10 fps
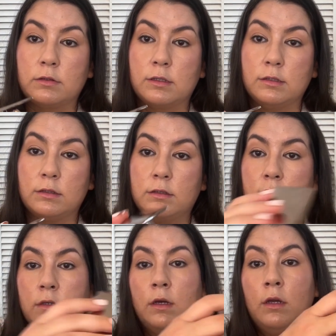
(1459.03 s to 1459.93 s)
because
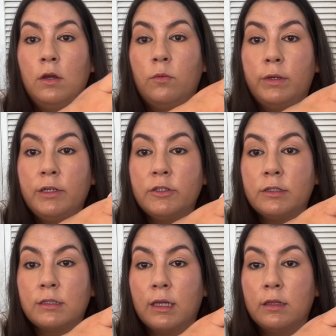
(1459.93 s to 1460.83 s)
when your
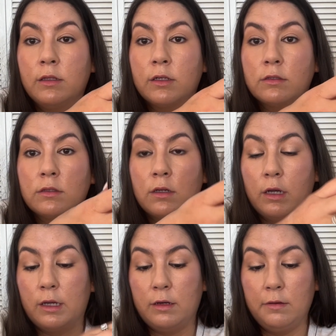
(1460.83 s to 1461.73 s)
skin looks
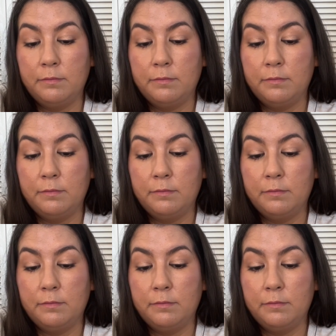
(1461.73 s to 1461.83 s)
good,